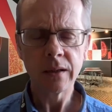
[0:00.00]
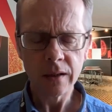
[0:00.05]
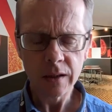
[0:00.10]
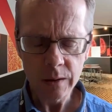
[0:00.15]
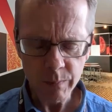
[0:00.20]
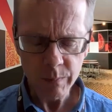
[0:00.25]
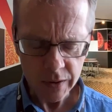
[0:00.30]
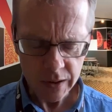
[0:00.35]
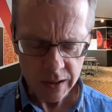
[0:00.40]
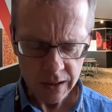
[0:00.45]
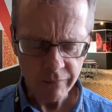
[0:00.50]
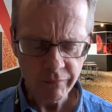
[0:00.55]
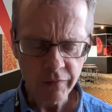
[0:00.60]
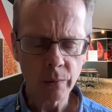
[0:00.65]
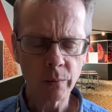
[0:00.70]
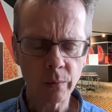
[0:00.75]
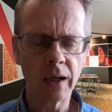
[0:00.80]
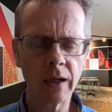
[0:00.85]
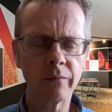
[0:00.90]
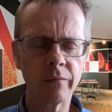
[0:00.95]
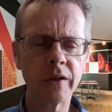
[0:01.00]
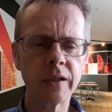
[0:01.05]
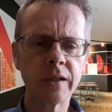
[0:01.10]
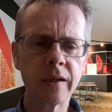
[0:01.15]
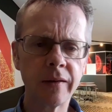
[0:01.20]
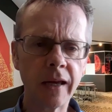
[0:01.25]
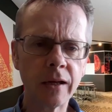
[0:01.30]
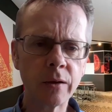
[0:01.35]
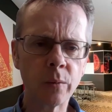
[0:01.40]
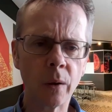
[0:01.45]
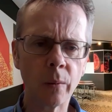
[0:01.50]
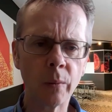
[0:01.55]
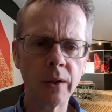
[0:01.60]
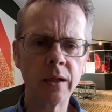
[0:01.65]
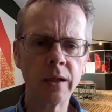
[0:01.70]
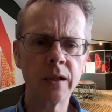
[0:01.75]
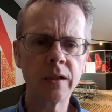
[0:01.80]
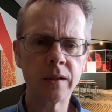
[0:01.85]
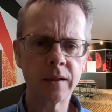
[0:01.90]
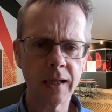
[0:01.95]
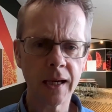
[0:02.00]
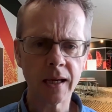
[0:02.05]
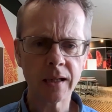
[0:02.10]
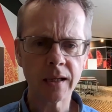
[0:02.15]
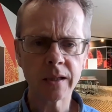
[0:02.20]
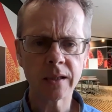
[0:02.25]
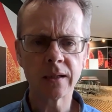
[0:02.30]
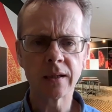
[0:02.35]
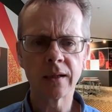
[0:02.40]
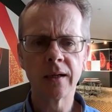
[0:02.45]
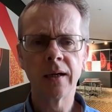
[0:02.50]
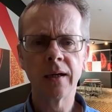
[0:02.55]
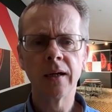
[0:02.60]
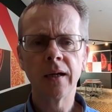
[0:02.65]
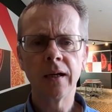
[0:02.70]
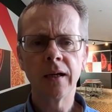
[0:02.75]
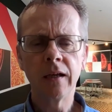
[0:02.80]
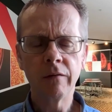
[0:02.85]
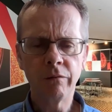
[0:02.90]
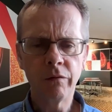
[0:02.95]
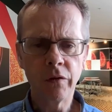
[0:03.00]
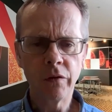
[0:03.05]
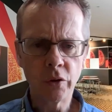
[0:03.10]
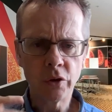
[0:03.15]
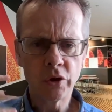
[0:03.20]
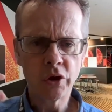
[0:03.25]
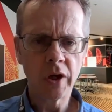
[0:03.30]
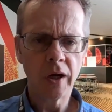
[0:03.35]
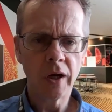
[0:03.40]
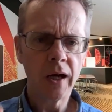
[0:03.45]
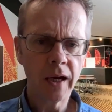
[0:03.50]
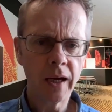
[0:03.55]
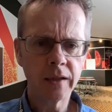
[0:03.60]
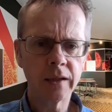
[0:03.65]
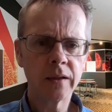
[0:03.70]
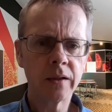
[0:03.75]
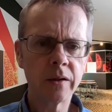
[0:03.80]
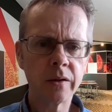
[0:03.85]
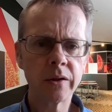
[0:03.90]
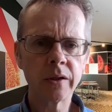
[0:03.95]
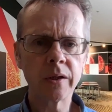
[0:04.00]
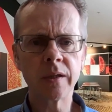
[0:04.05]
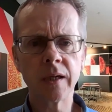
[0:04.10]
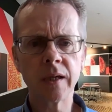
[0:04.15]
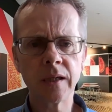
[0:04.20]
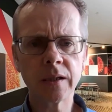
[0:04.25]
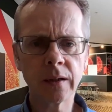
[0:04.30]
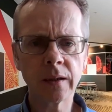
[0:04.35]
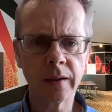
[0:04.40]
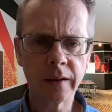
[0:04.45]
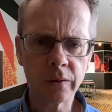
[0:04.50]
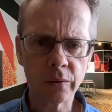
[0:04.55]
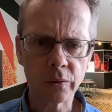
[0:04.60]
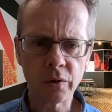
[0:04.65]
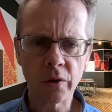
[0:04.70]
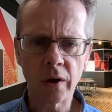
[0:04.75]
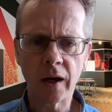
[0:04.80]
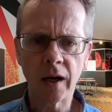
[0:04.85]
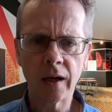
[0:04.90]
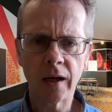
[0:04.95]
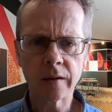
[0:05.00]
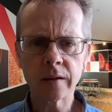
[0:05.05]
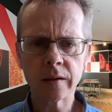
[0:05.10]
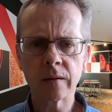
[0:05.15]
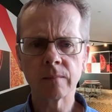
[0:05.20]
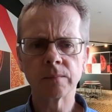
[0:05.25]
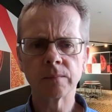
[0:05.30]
specific relevance, and that's what we need to test in future Huntington's disease clinical trials.